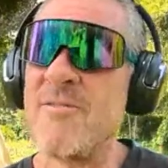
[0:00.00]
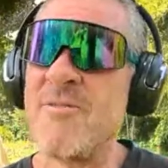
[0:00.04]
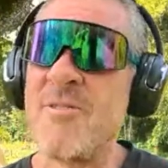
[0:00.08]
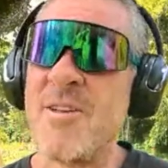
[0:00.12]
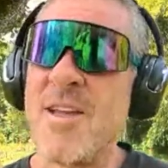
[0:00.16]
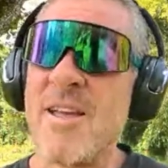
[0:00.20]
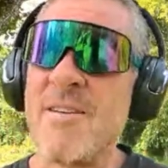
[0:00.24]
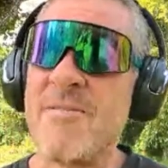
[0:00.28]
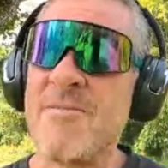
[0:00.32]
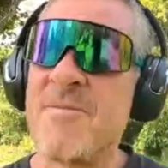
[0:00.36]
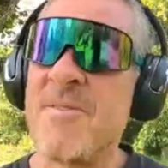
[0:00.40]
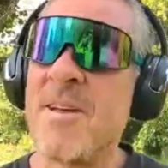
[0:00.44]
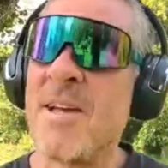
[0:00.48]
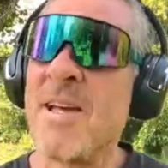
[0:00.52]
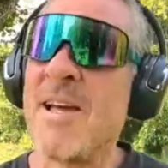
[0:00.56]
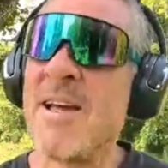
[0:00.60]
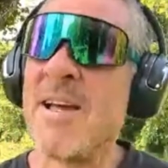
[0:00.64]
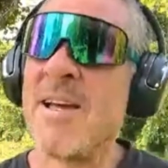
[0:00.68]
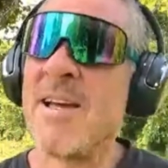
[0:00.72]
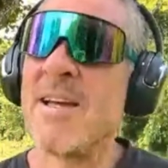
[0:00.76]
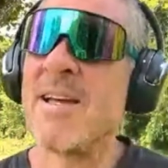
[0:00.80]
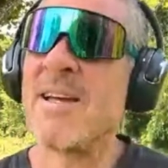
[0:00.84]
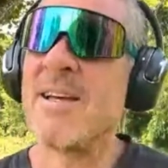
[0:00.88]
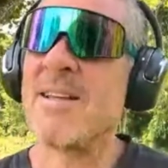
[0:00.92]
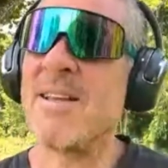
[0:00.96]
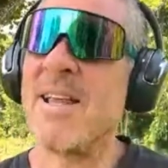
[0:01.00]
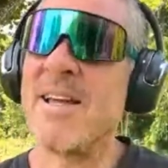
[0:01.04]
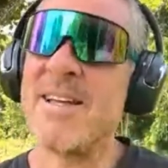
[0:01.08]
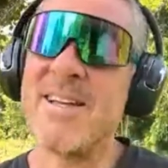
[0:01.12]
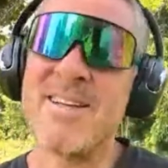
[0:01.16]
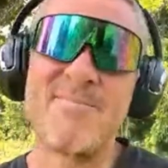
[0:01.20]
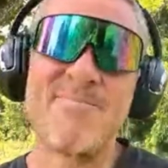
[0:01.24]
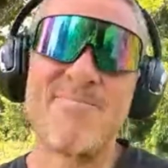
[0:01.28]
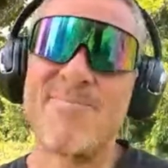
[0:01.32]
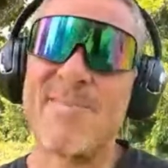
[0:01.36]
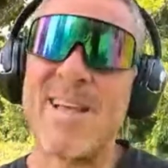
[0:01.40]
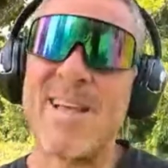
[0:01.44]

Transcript: If like